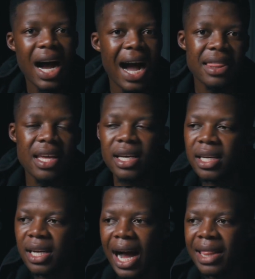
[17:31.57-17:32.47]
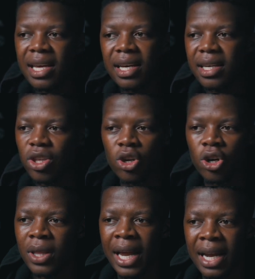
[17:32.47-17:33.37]
I think
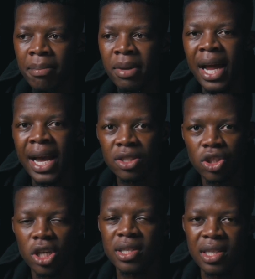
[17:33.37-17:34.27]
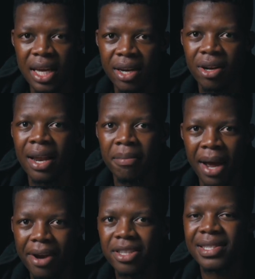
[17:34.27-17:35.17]
that number 9 jersey at Orlando
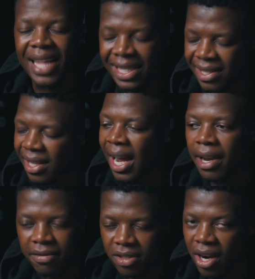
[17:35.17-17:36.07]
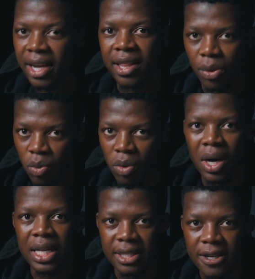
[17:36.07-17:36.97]
Pirates, that's the kind of striker that we
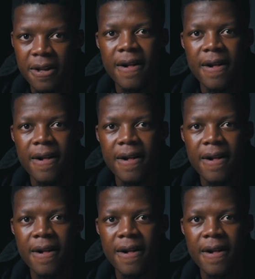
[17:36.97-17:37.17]
want.